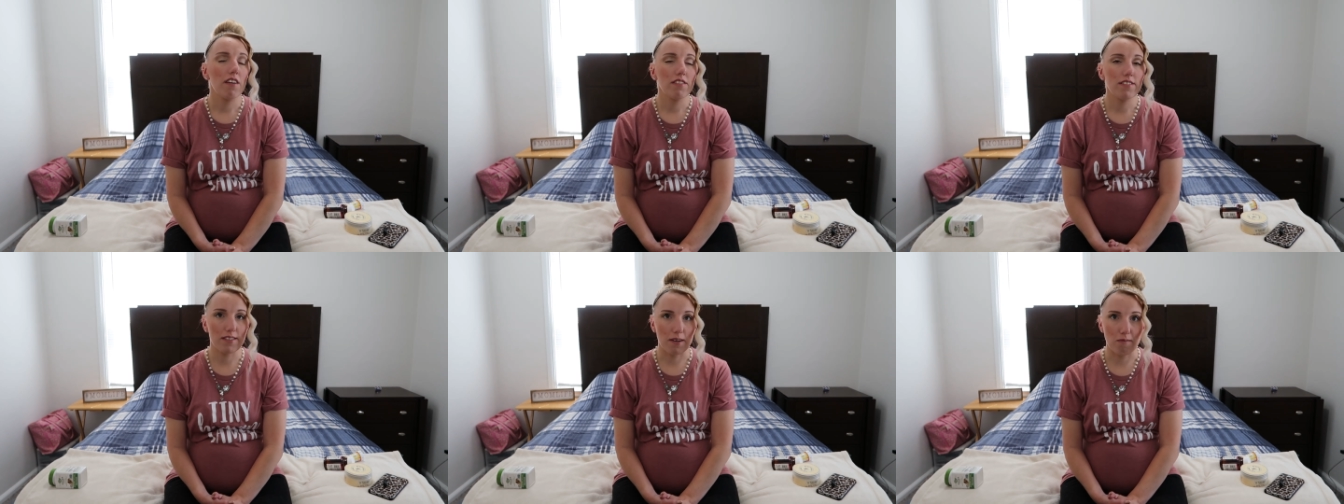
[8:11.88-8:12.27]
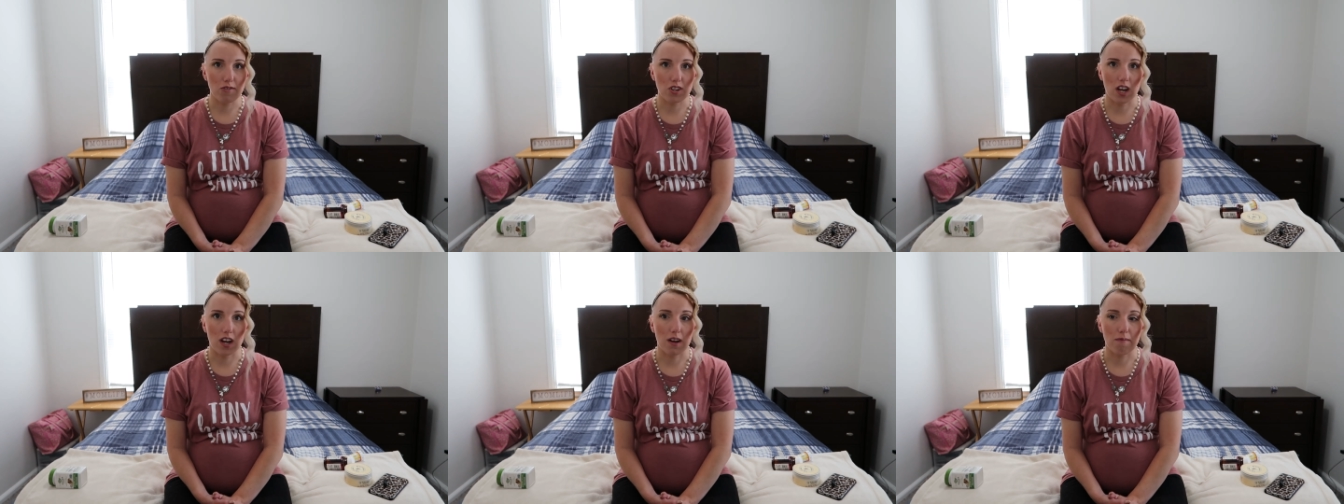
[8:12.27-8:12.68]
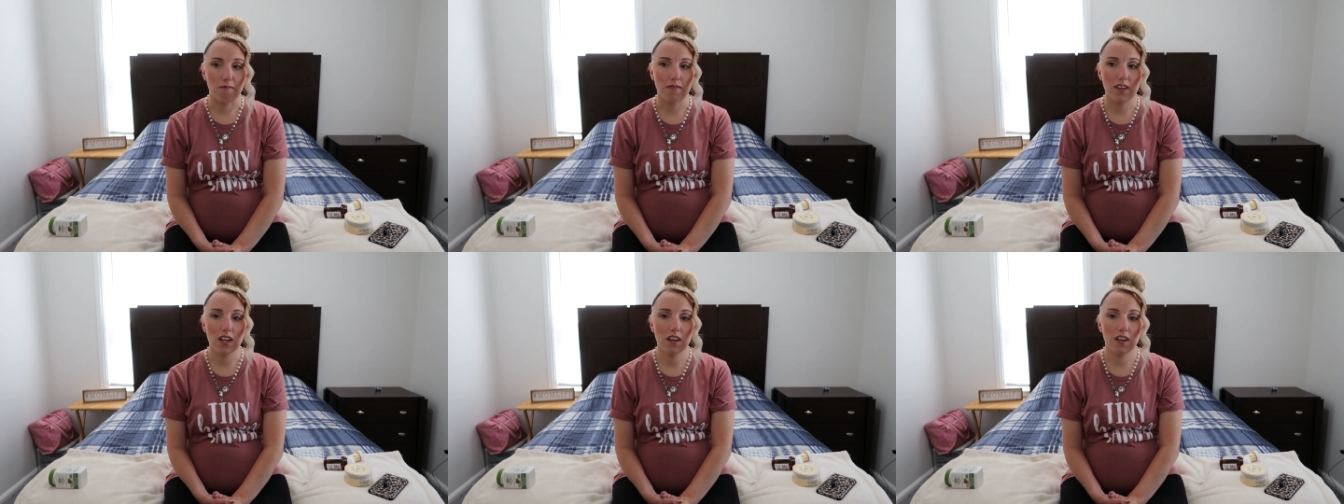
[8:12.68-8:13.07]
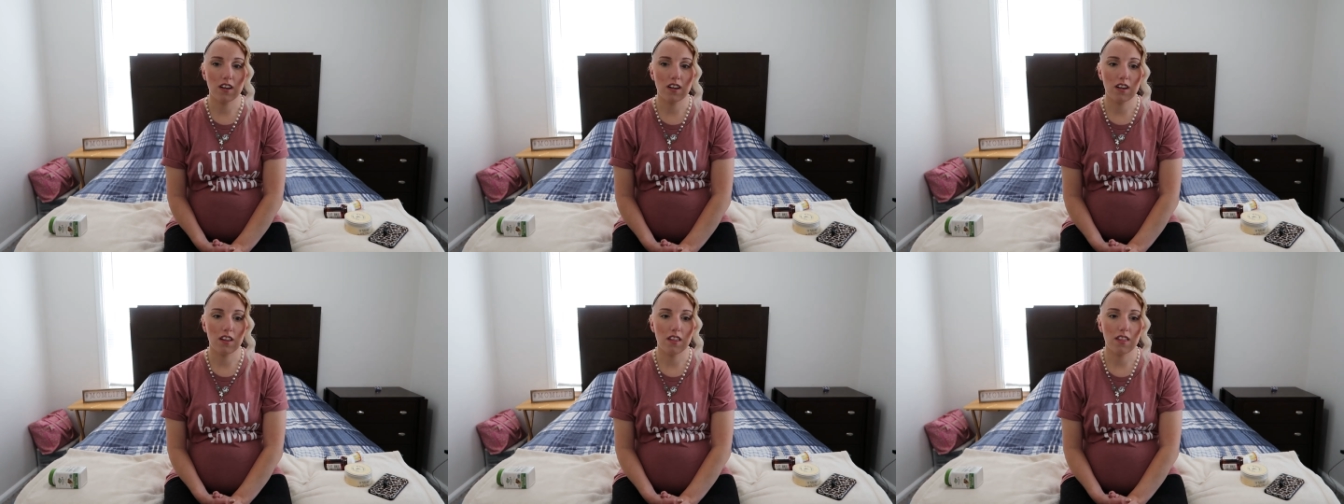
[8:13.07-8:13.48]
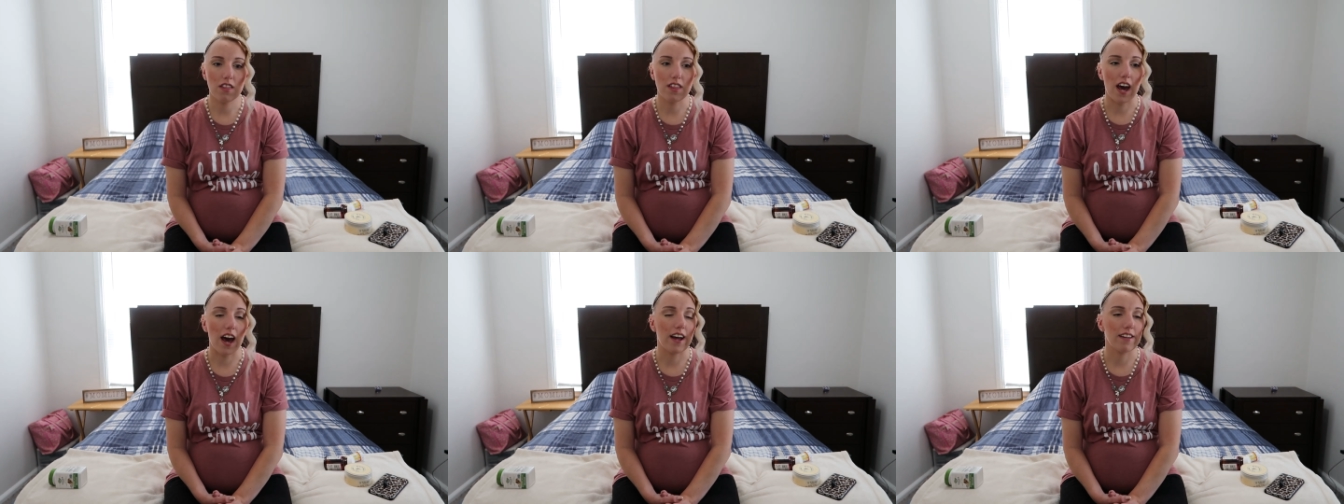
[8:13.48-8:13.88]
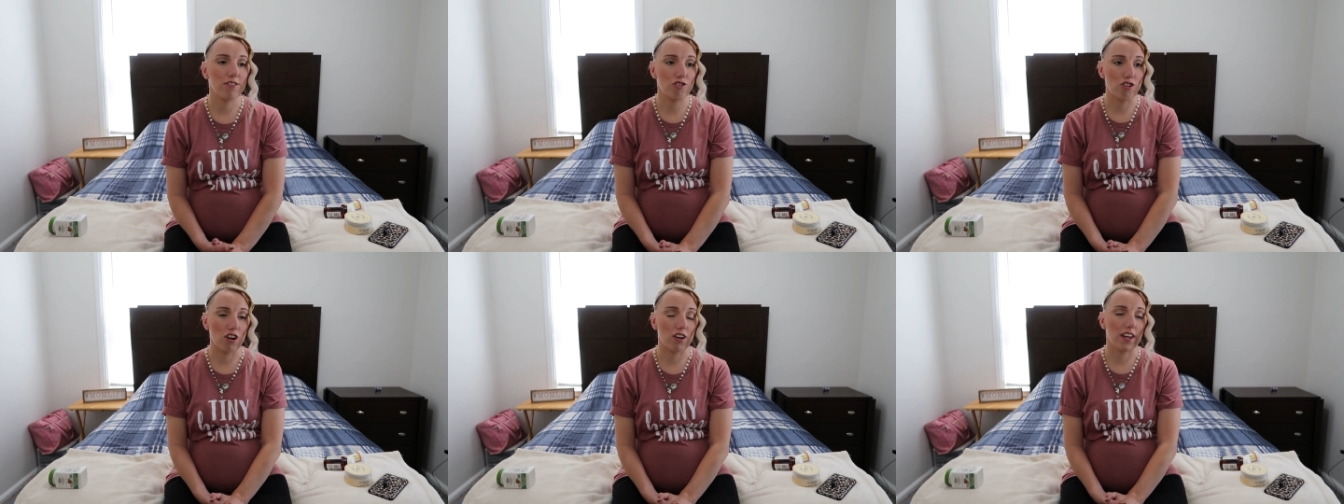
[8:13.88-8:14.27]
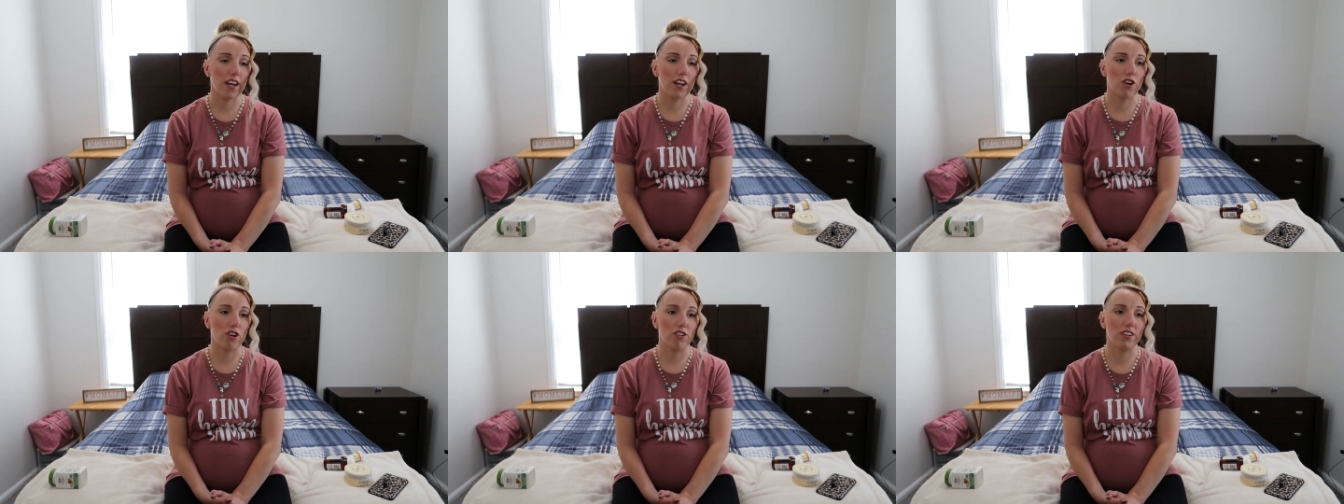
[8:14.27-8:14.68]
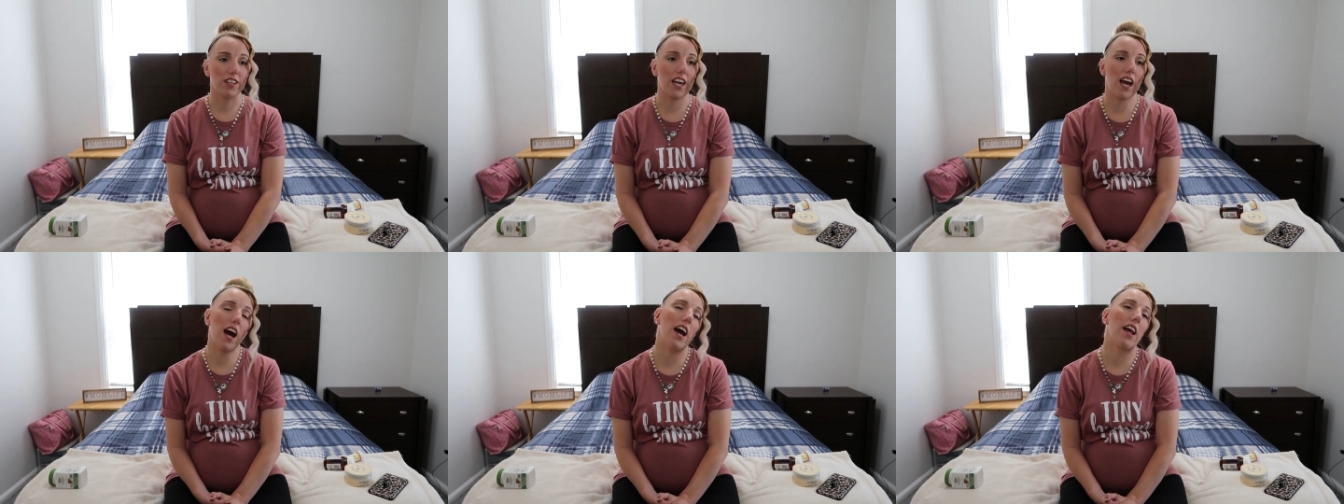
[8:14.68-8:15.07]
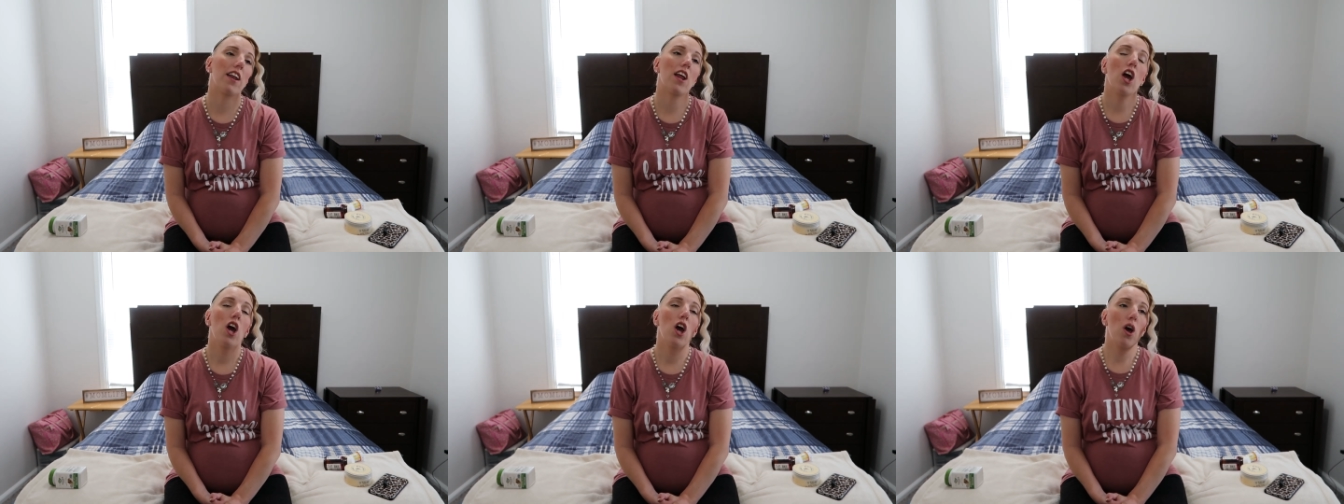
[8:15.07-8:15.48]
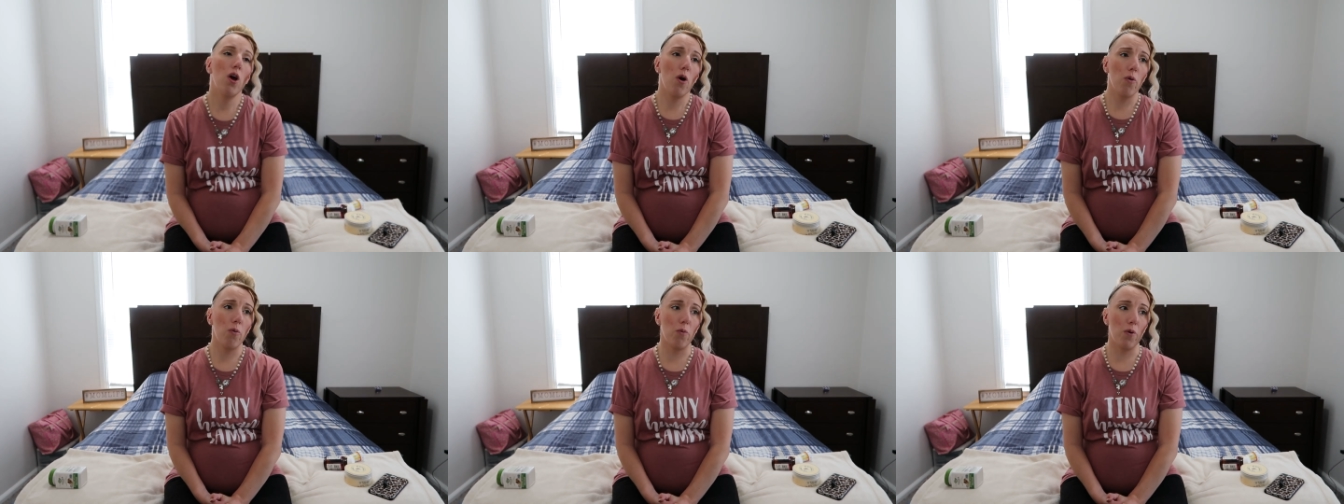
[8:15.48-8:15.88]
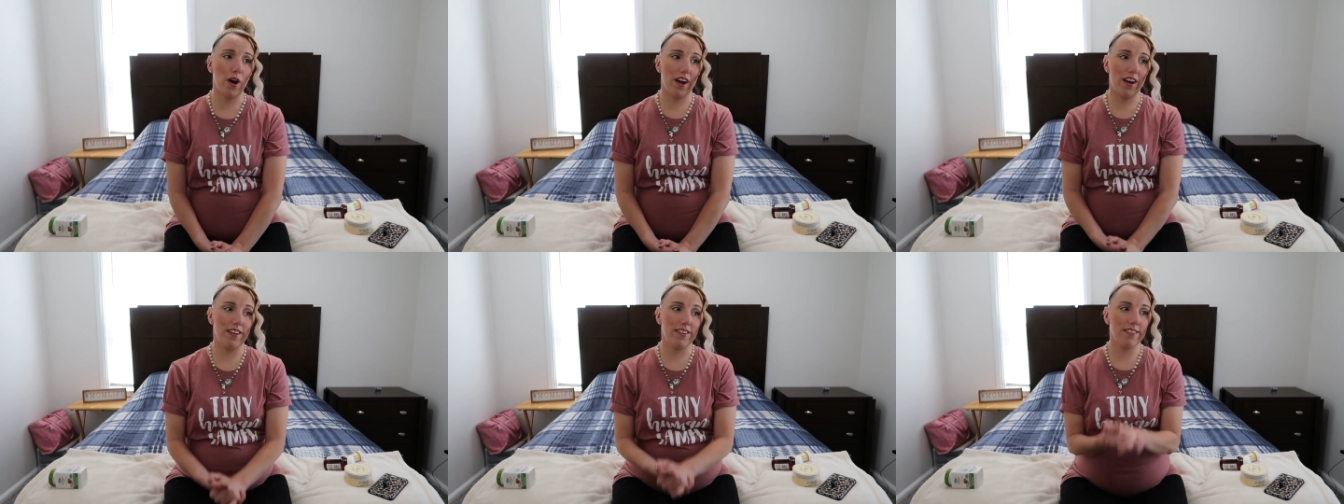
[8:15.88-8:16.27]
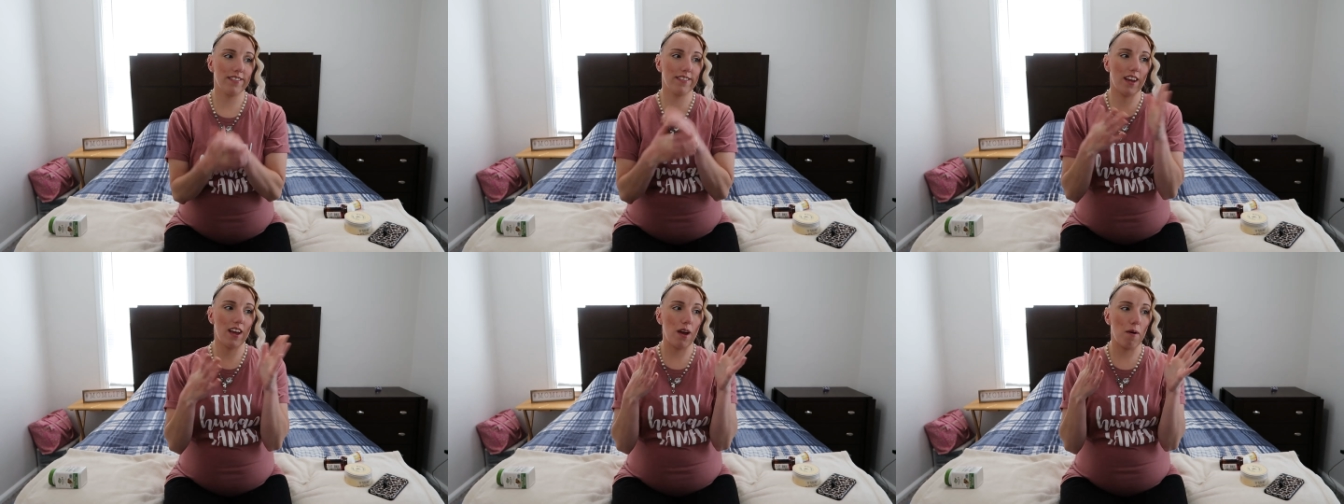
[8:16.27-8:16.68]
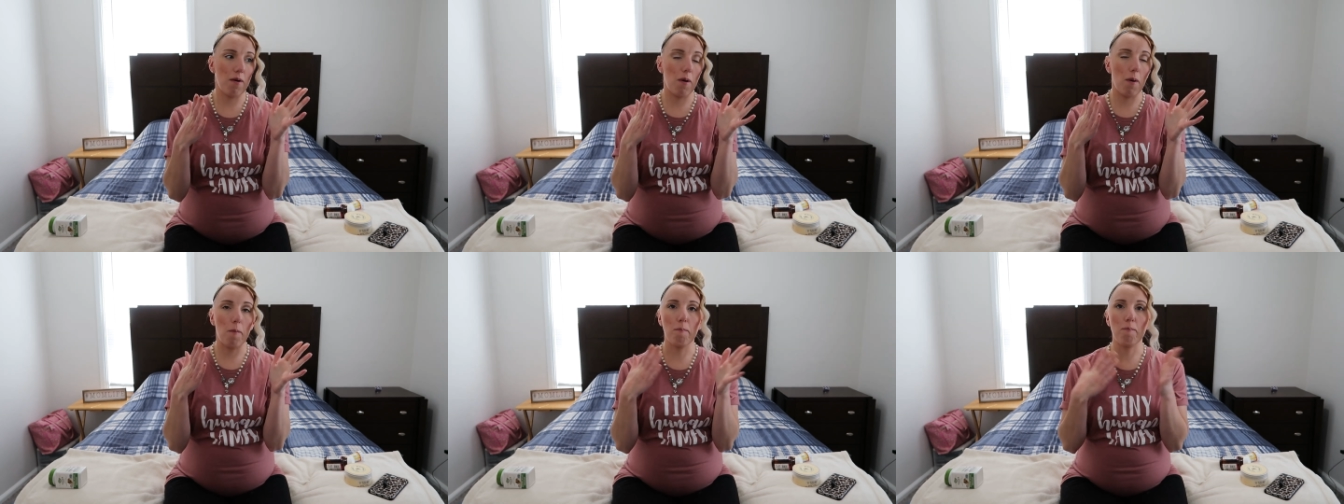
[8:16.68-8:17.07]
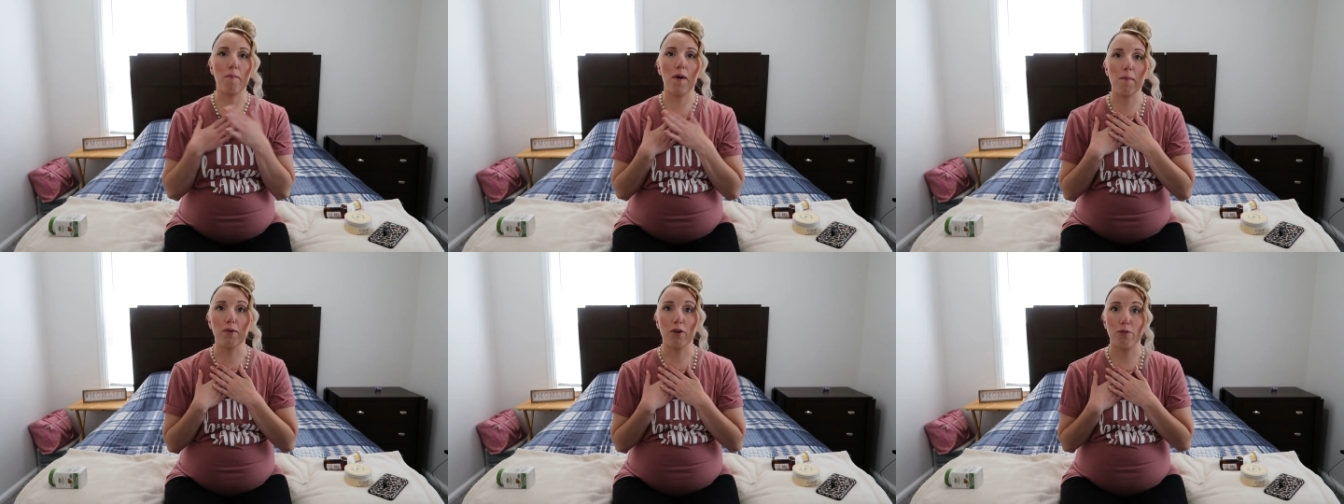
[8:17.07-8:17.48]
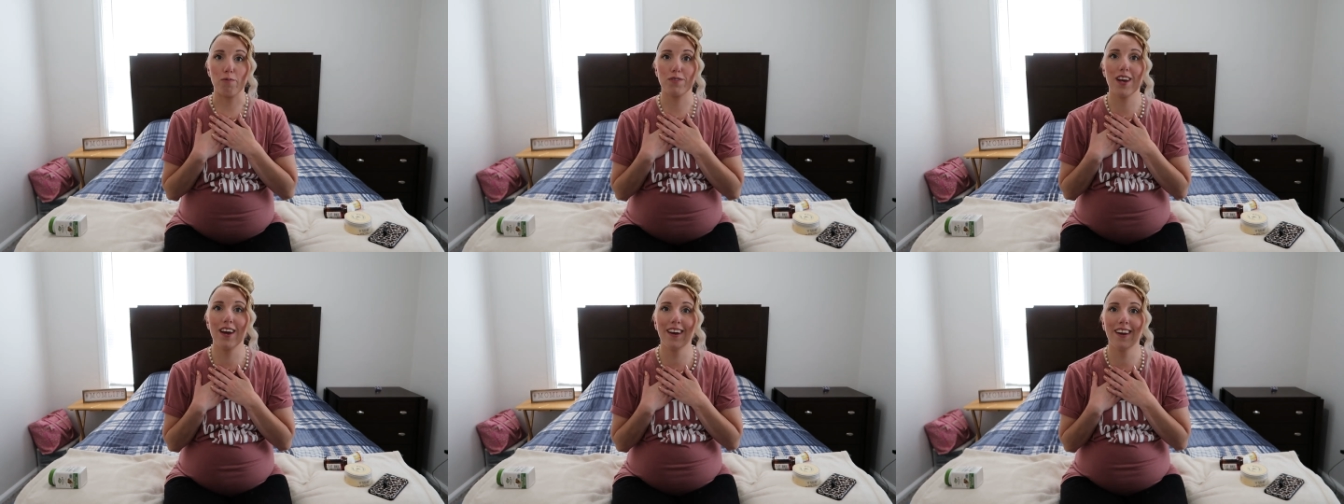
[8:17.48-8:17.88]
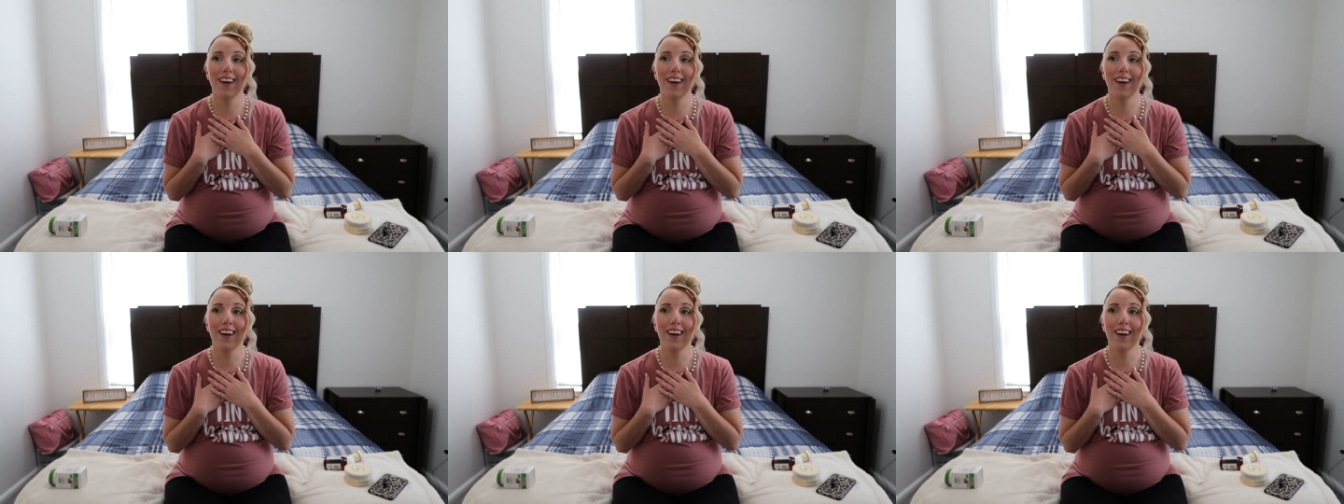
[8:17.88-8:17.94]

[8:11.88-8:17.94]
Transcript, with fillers: symptom that started early on was my boobs.